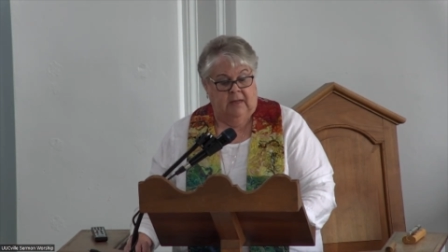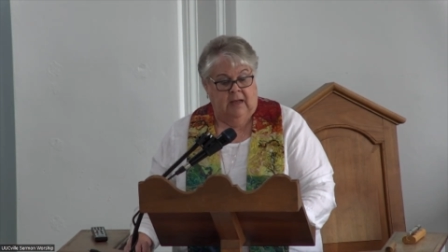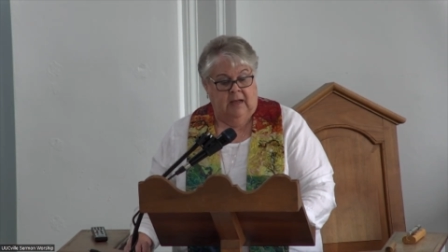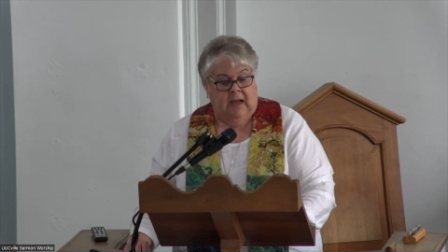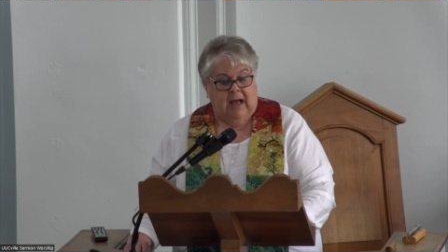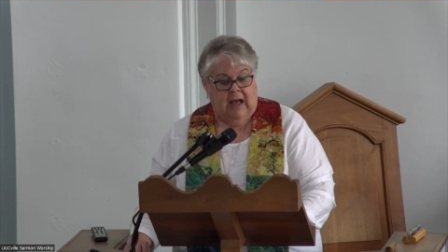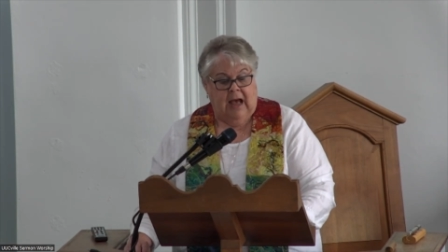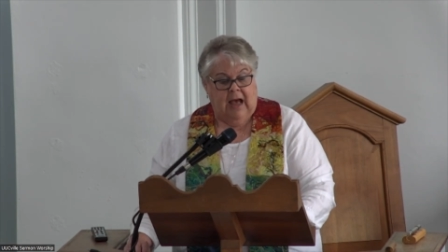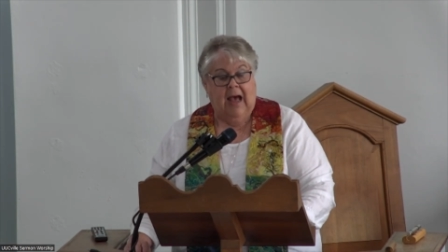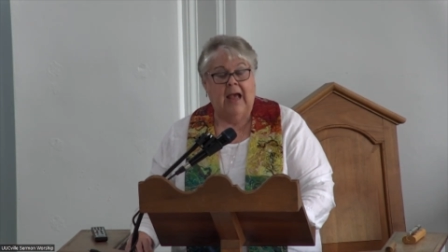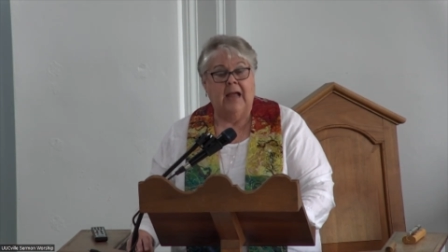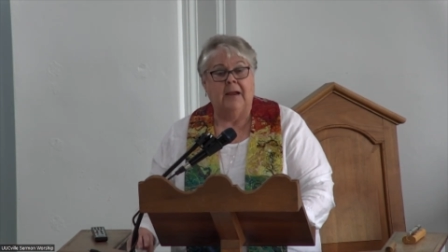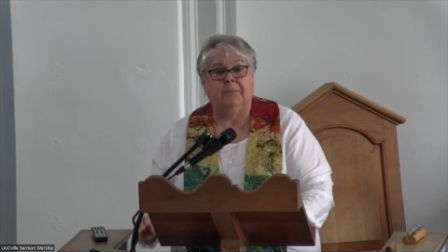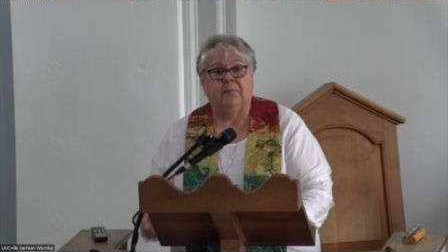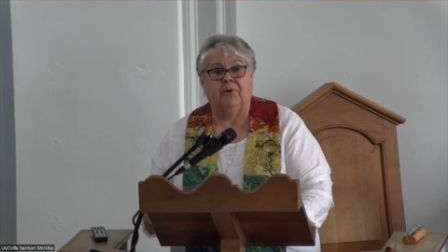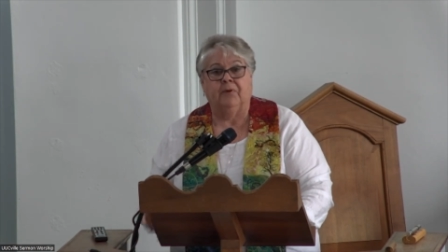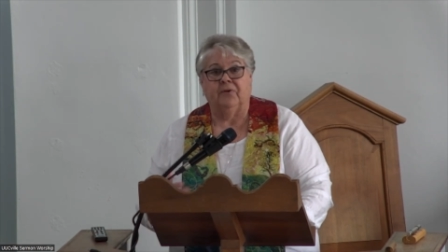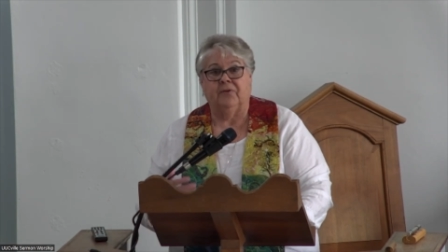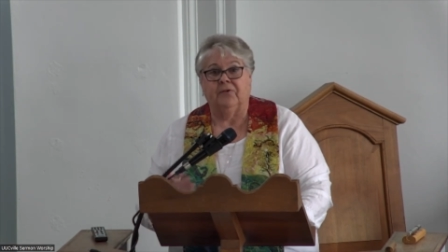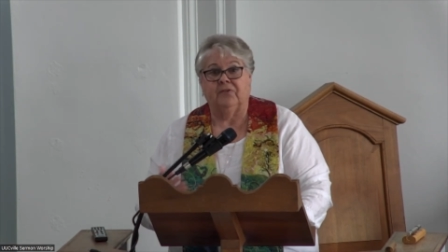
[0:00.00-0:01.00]
a
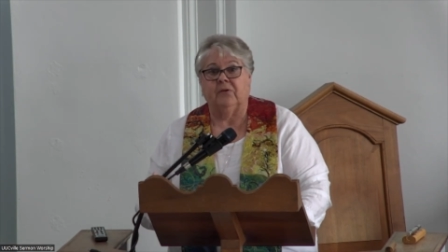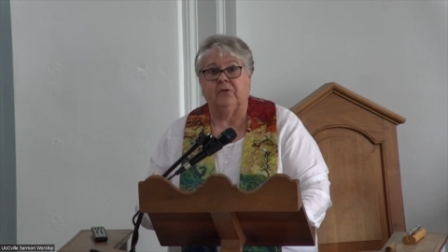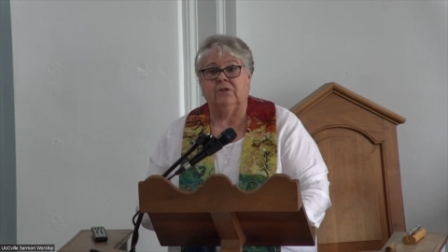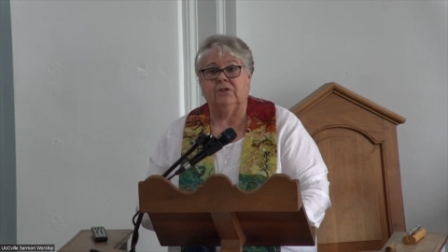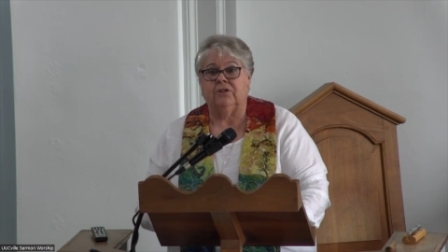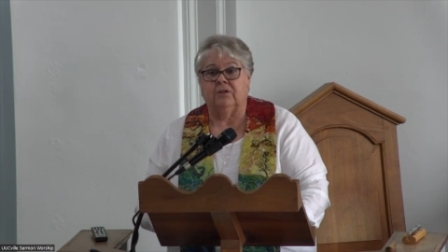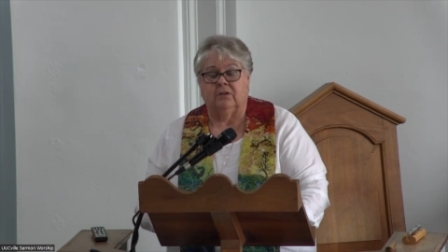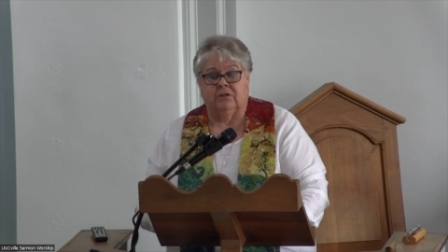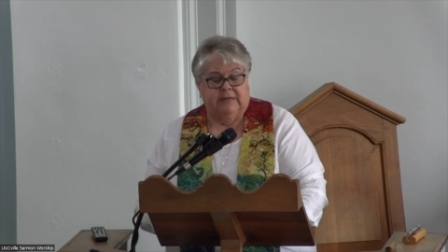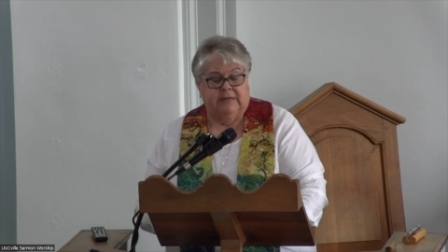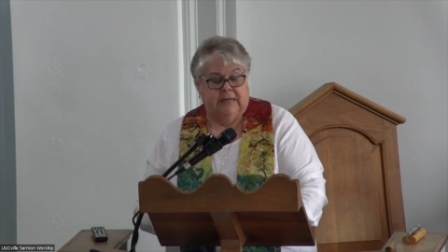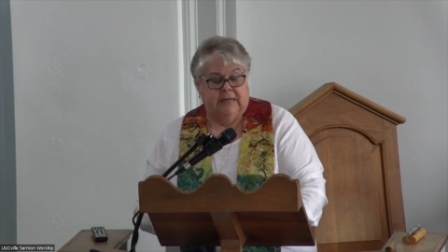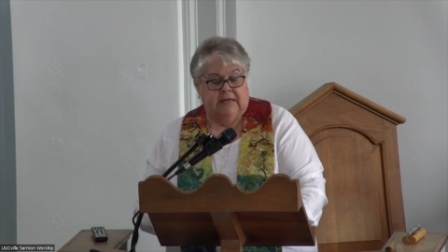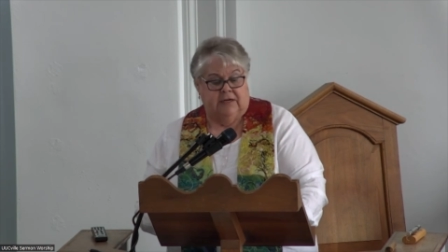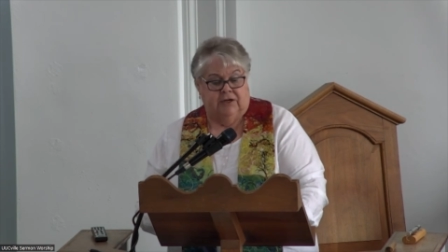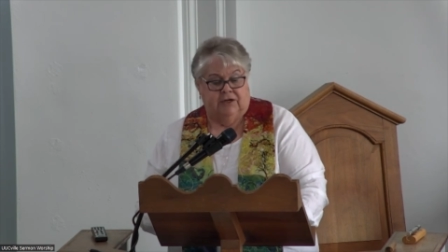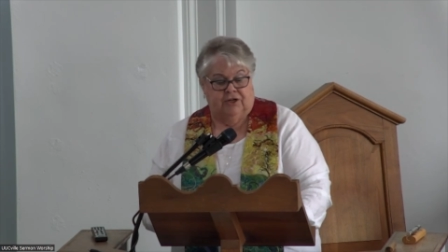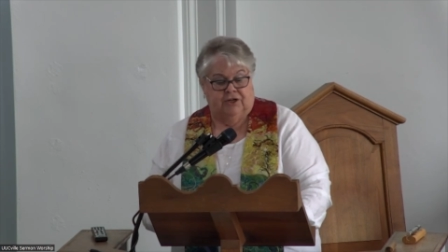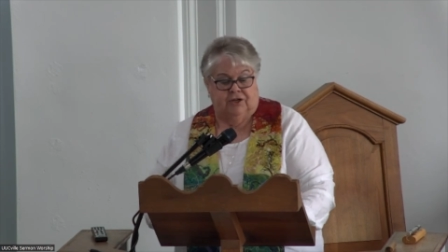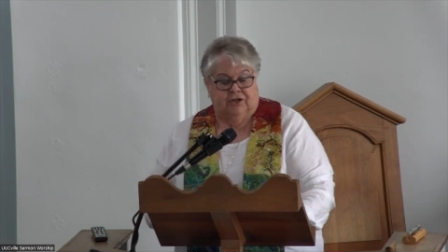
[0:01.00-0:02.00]
hypersocial
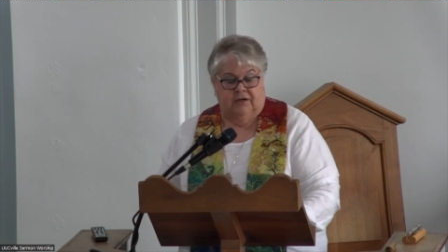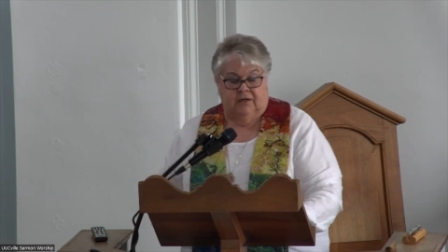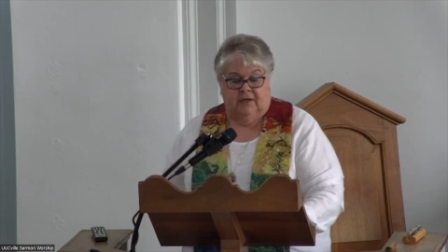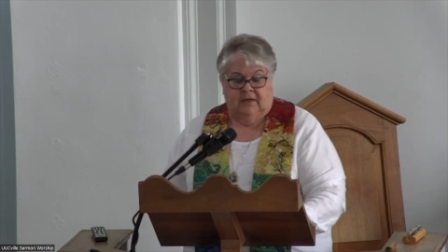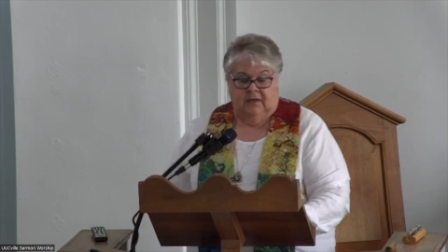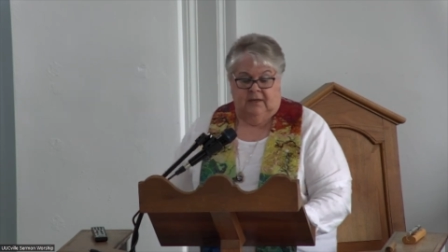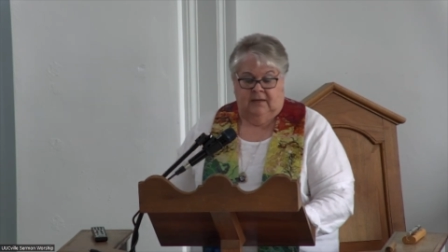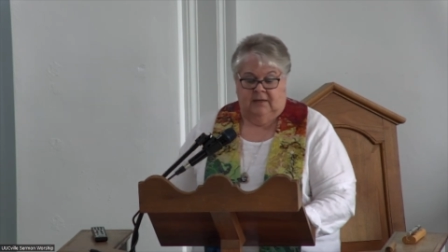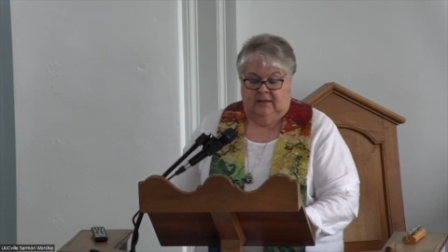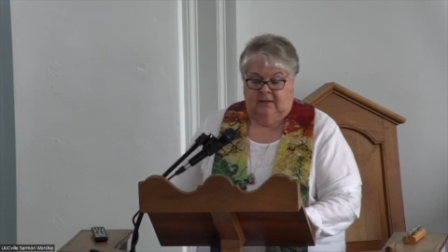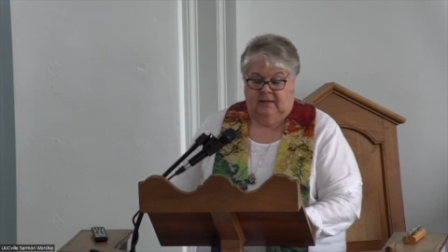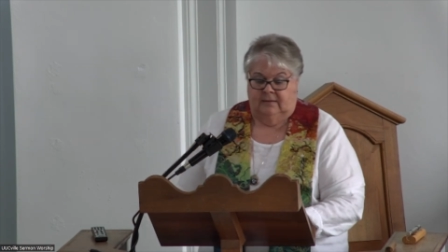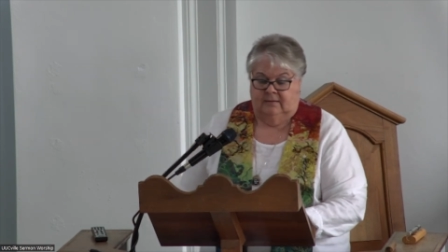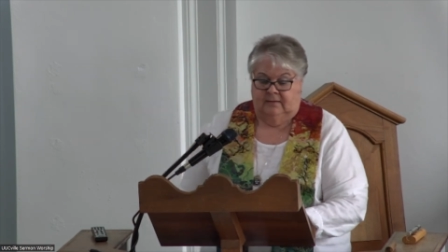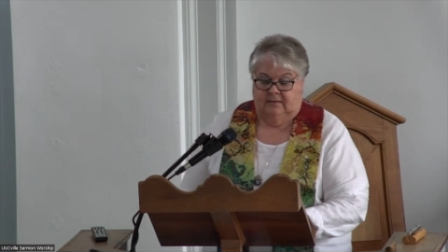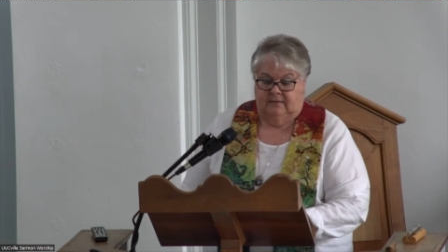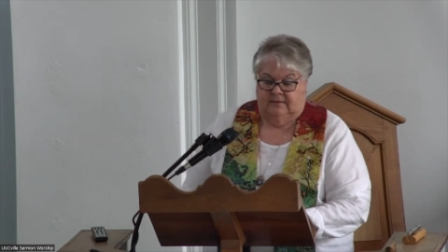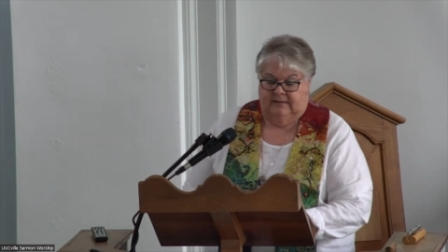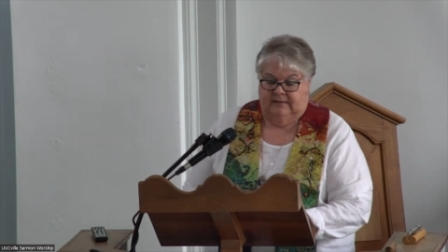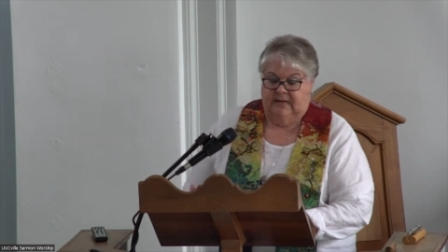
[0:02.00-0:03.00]
niche in
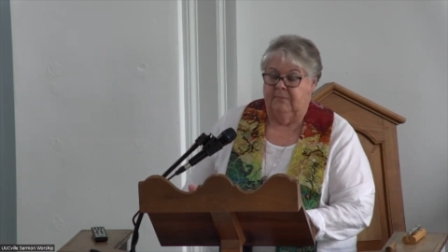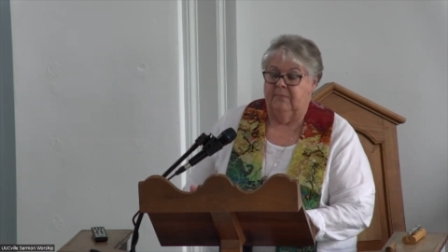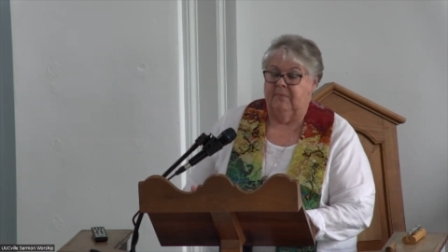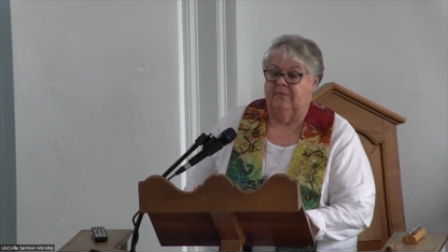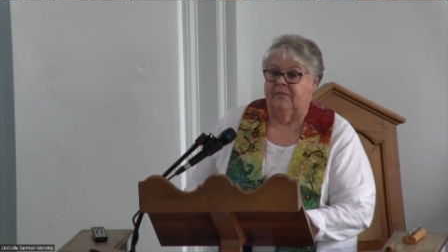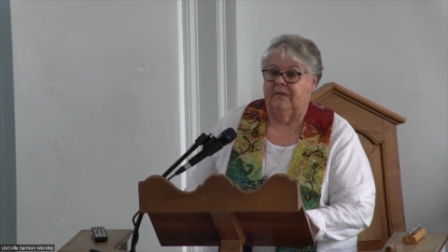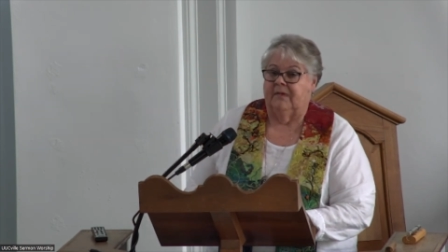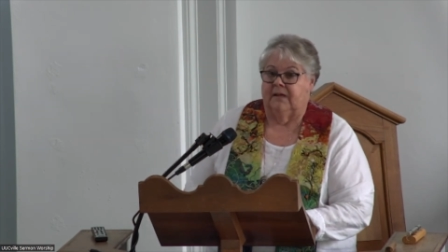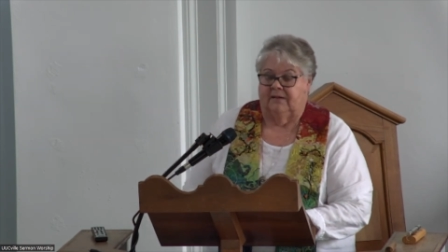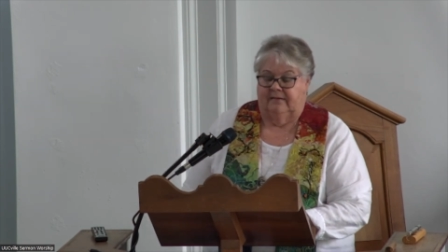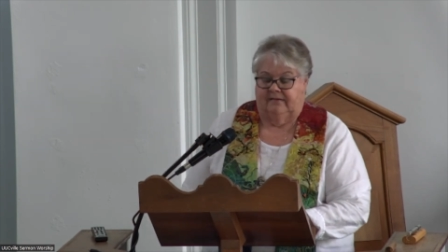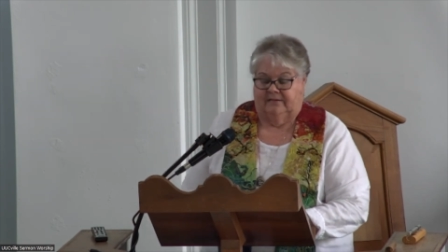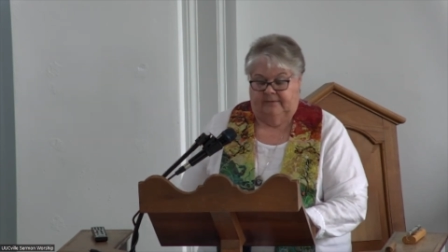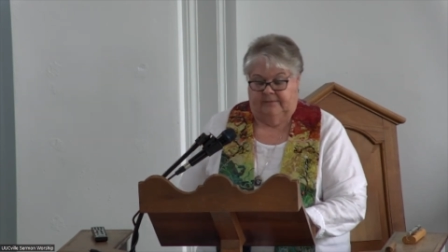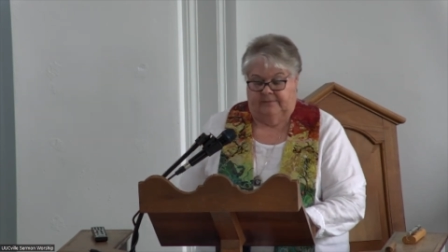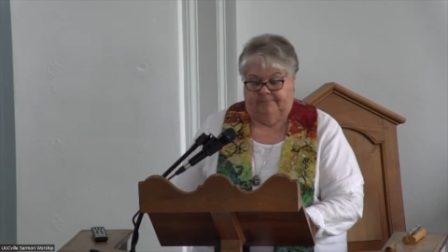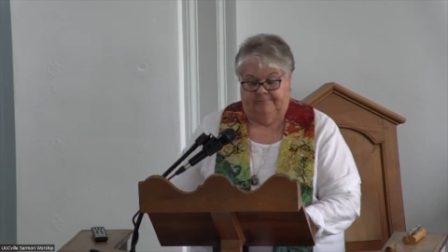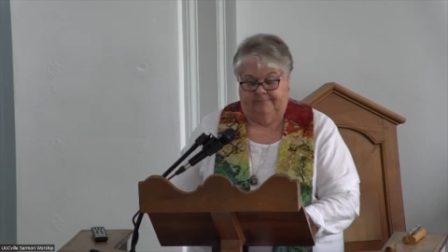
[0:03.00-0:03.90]
the scheme of things.